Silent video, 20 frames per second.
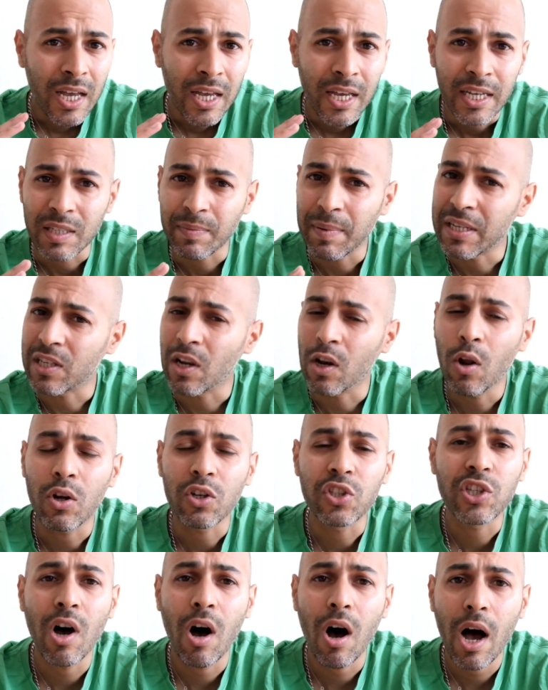He spends a
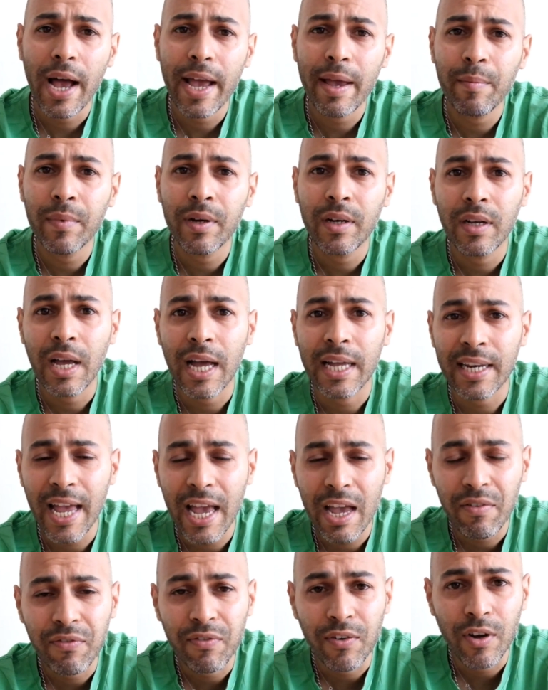lot of time and
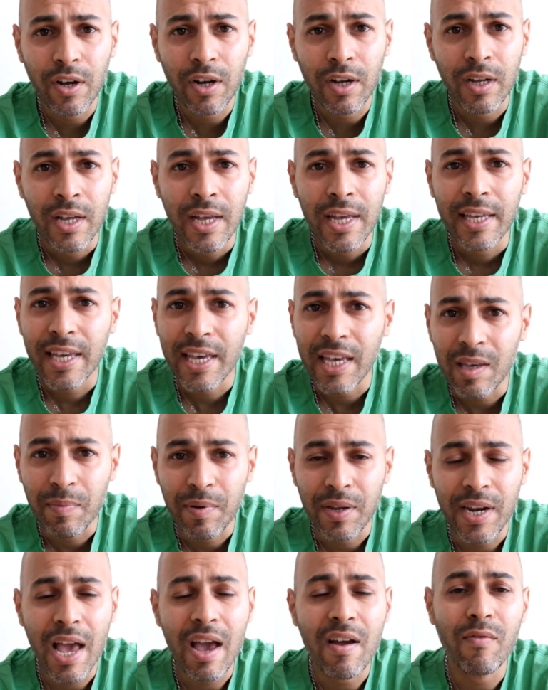effort
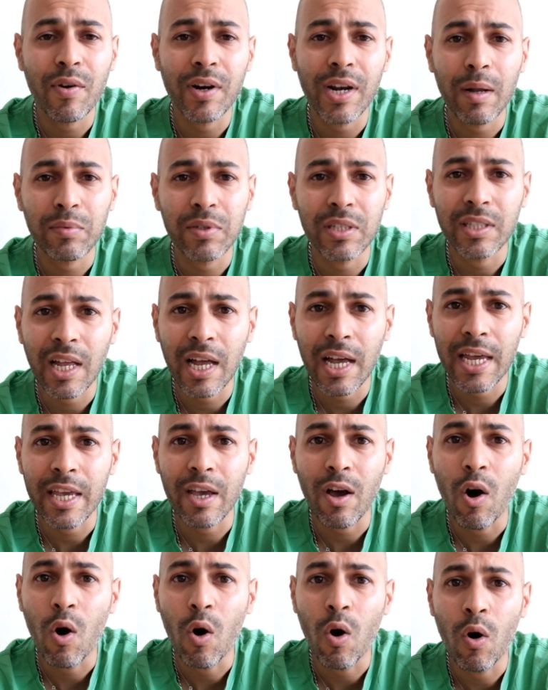keeping everyone up to
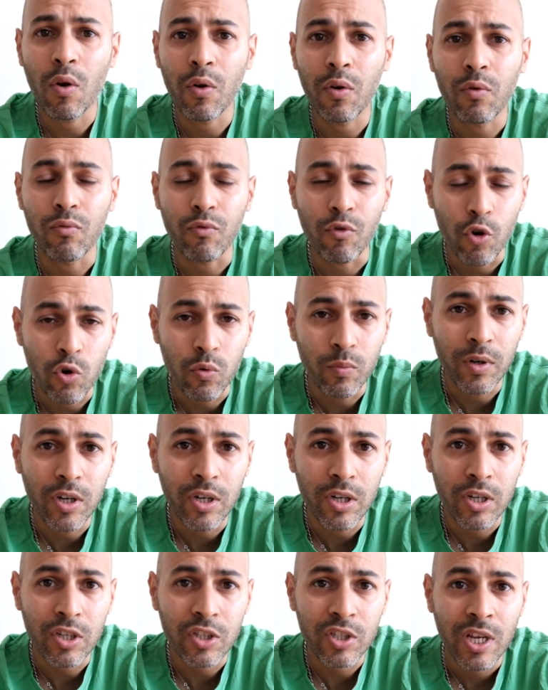date on
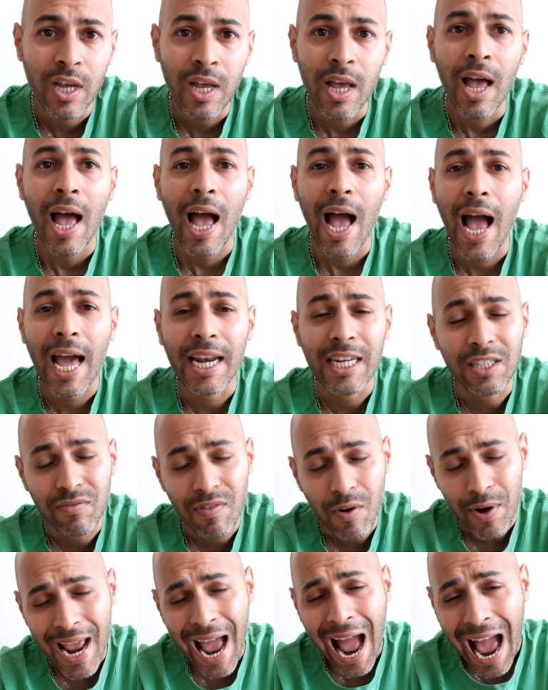rumours, and he's
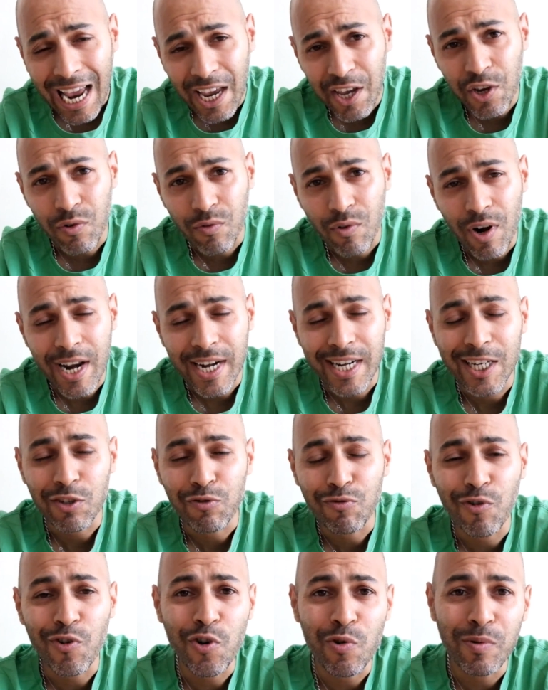very accurate in
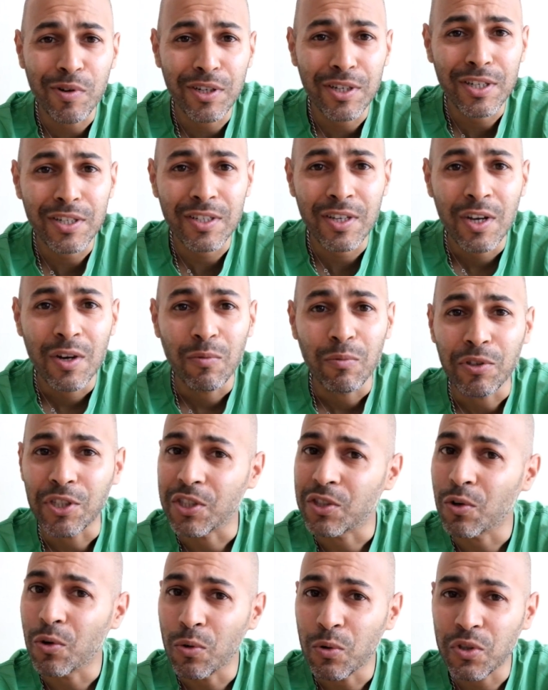his rumours, which
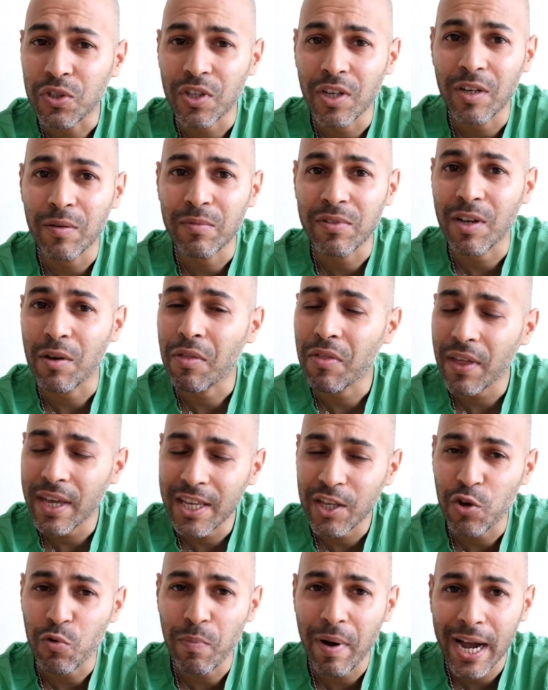is awesome. So
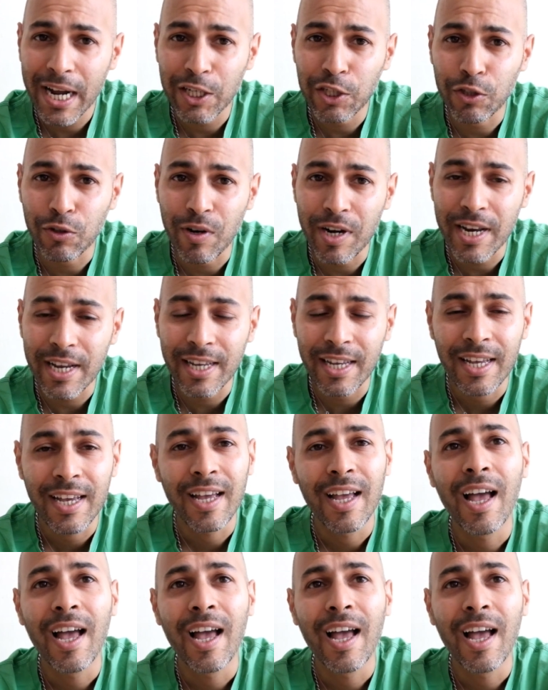thank you, Patrick.